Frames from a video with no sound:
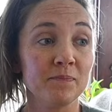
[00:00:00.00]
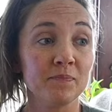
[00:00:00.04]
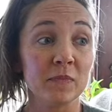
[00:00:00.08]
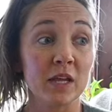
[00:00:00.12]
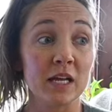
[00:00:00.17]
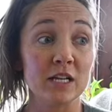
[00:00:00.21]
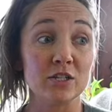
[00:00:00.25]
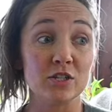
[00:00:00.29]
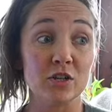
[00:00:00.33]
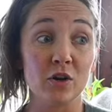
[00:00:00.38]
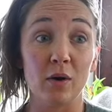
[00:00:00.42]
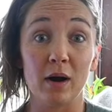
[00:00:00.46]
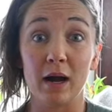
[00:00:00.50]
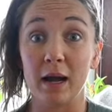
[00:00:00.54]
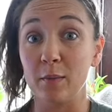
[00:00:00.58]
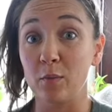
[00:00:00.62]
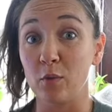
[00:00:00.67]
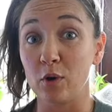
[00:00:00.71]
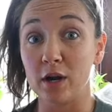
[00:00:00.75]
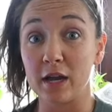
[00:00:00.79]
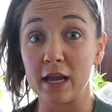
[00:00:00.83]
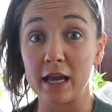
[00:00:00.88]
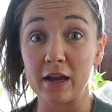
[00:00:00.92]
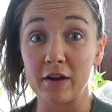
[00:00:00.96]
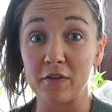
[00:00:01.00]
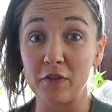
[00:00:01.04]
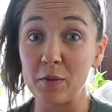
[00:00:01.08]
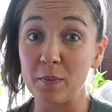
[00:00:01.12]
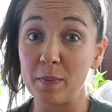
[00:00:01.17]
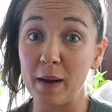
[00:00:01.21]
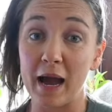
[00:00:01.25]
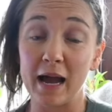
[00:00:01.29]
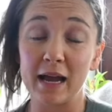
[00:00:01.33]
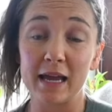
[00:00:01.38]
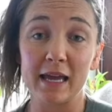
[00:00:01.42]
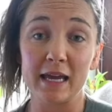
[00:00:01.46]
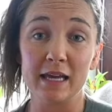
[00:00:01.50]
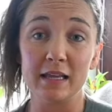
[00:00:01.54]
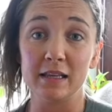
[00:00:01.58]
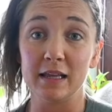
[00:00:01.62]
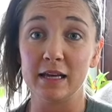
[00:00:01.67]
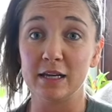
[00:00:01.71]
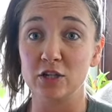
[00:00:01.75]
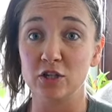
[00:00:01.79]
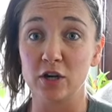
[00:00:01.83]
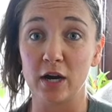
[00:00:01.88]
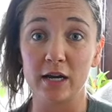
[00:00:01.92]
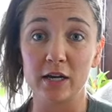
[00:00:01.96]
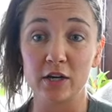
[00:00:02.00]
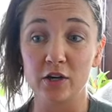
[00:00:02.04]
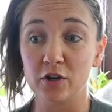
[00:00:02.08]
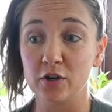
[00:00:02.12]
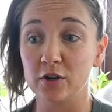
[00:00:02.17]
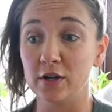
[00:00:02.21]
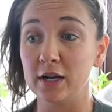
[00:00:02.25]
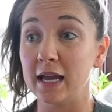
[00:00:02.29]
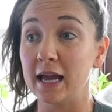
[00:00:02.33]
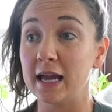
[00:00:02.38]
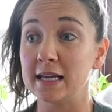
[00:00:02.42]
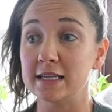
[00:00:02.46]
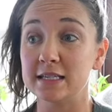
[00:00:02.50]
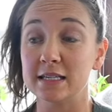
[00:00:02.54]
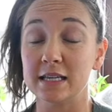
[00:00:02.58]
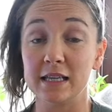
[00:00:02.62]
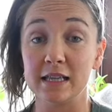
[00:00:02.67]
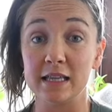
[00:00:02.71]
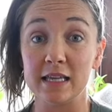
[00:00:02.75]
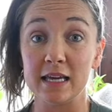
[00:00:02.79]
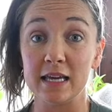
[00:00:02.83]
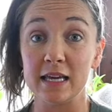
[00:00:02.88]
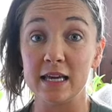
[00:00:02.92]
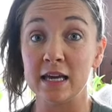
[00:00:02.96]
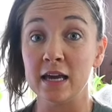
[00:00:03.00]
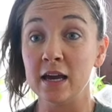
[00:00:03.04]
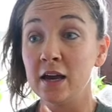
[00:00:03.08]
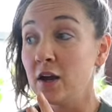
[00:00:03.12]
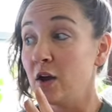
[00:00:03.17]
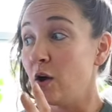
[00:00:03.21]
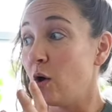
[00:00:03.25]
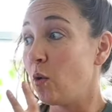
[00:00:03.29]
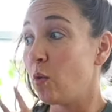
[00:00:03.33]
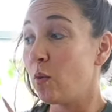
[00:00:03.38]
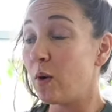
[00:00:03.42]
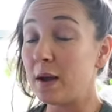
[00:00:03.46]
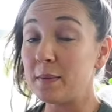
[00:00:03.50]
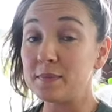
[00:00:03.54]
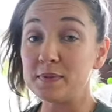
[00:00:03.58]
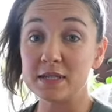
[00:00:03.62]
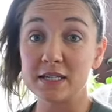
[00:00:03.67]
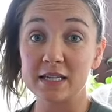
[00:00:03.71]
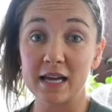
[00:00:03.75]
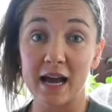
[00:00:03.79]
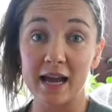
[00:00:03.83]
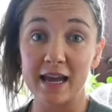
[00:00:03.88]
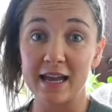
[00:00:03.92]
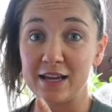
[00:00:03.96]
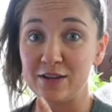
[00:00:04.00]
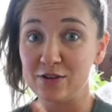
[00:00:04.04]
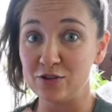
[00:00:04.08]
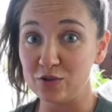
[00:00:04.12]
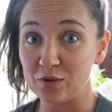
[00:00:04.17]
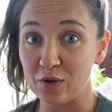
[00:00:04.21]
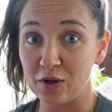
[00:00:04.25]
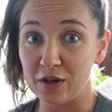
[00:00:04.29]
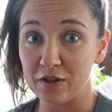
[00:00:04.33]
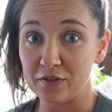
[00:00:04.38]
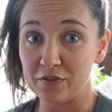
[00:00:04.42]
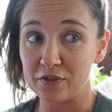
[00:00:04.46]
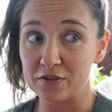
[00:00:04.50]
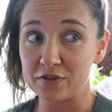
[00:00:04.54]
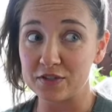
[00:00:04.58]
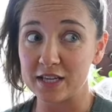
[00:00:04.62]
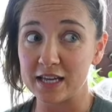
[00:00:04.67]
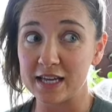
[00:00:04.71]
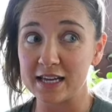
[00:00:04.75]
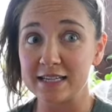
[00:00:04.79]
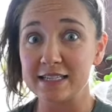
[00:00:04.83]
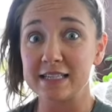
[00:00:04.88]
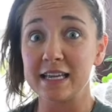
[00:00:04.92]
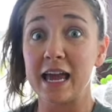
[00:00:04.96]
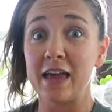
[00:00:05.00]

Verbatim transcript: And so I'm working on the back end, like trying to create the website and do all of those things.